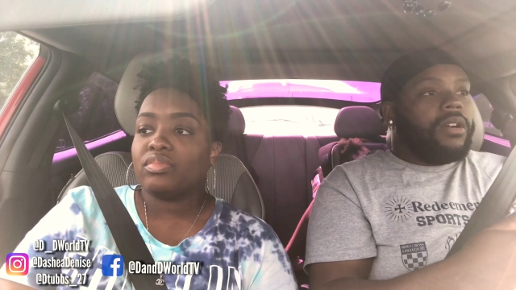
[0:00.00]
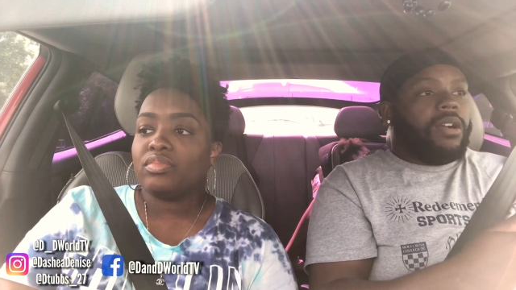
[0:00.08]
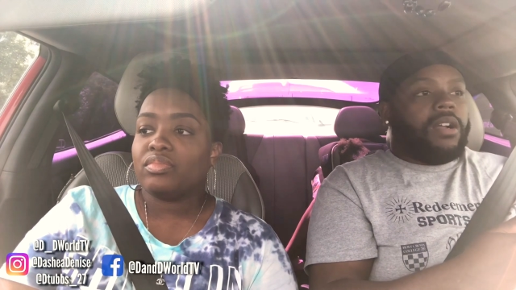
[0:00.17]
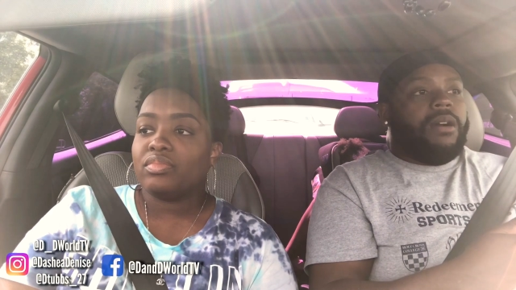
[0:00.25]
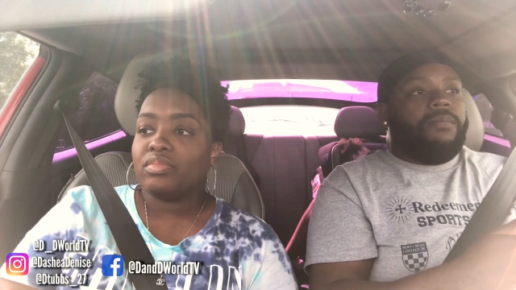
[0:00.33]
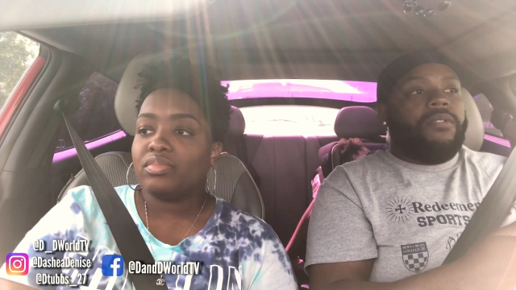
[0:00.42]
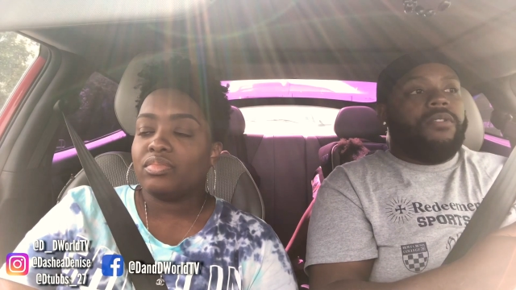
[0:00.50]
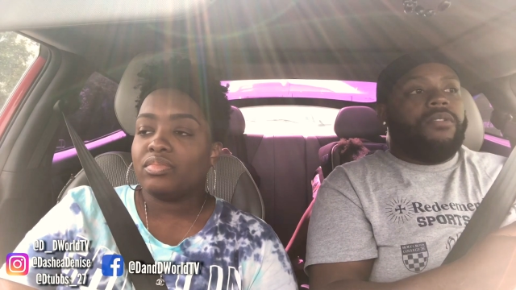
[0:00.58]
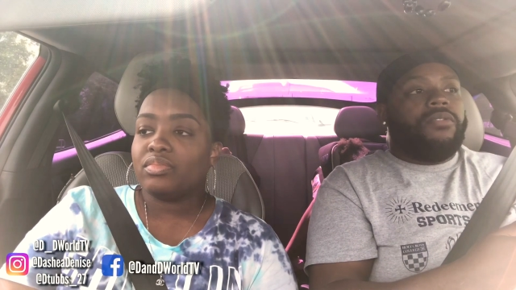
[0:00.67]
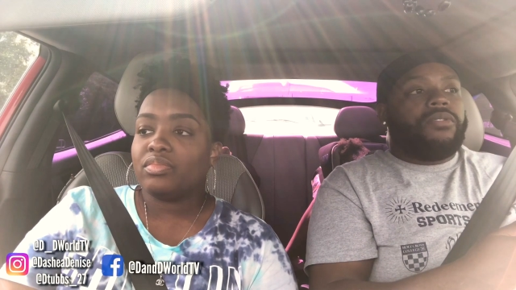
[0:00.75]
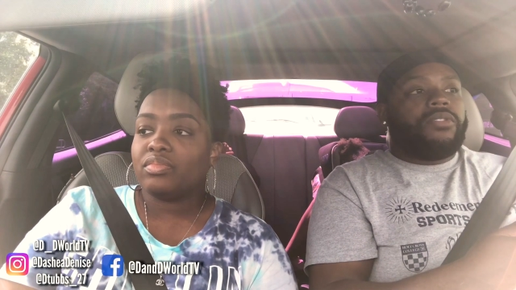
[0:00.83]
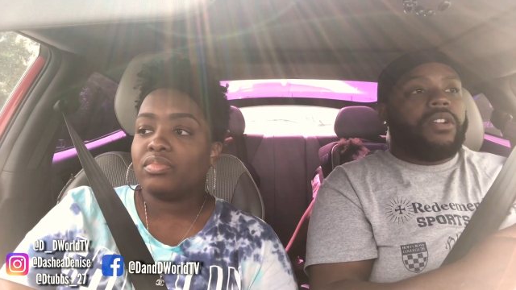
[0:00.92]
Speaker 1: a couple
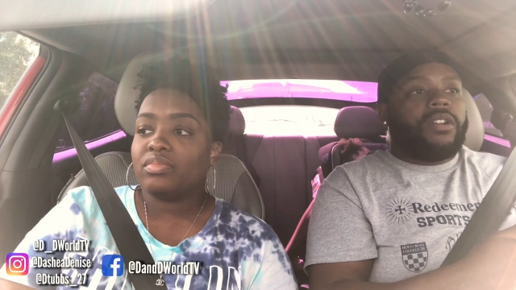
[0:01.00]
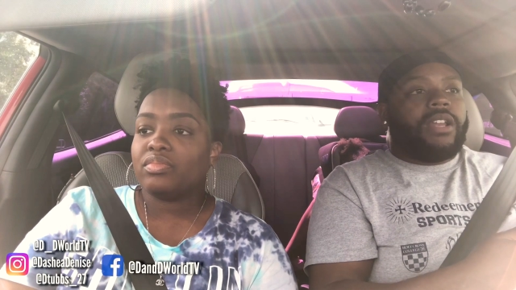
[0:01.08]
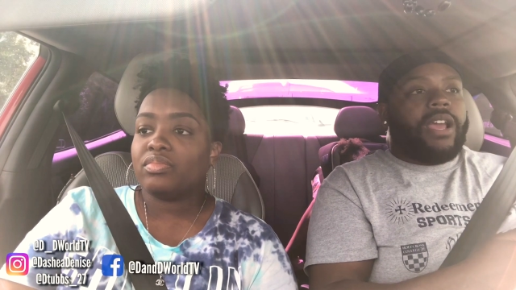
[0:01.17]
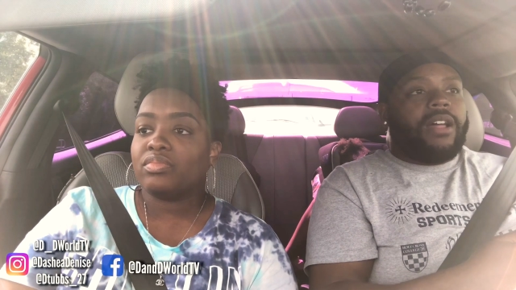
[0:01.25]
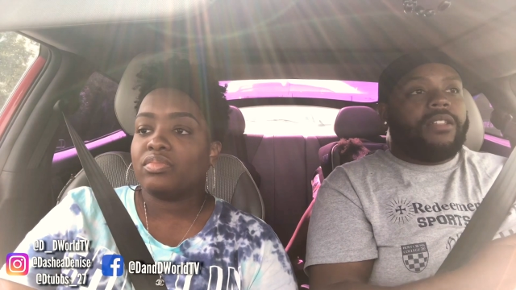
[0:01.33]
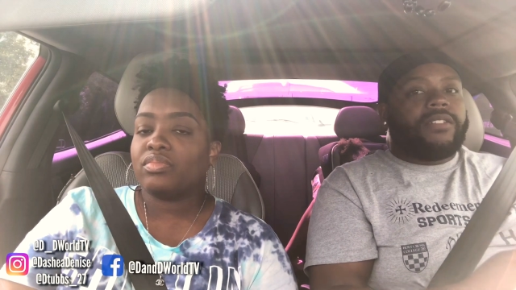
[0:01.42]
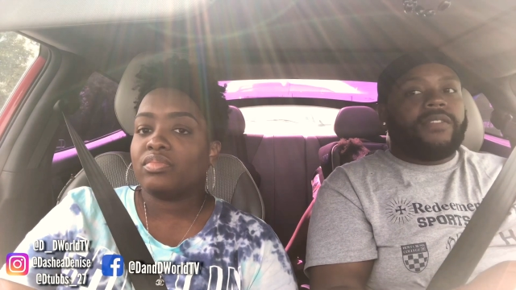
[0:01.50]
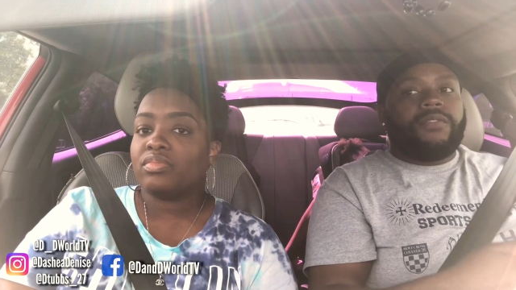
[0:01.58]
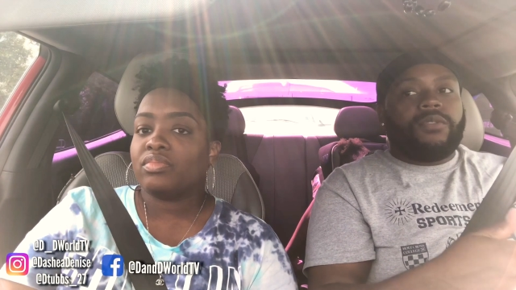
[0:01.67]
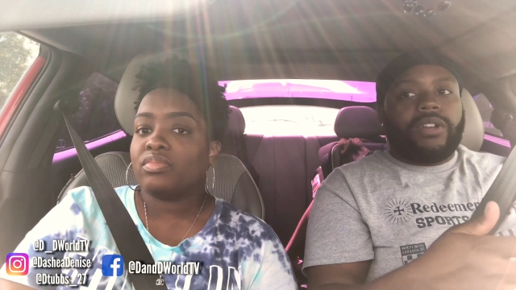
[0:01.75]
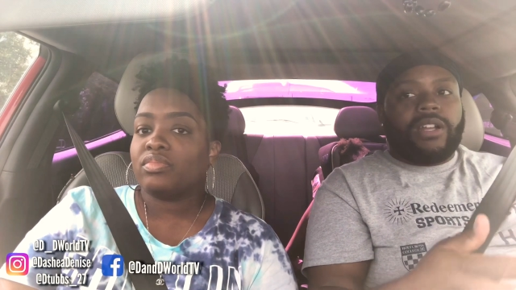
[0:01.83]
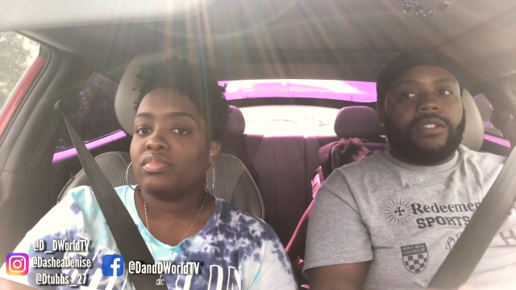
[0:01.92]
thirty dollars or
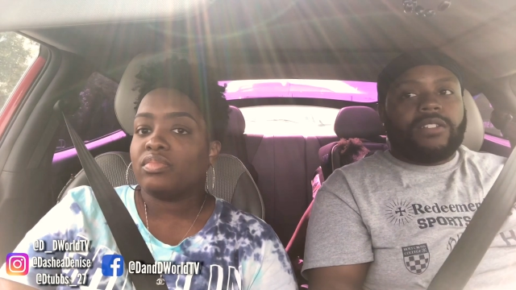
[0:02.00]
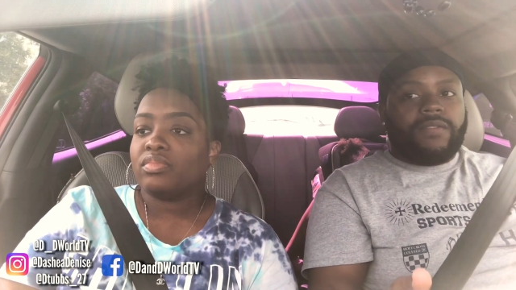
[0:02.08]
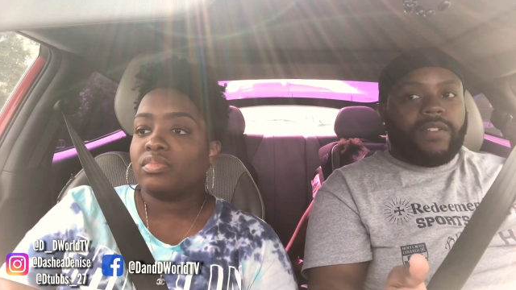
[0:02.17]
forty dollars or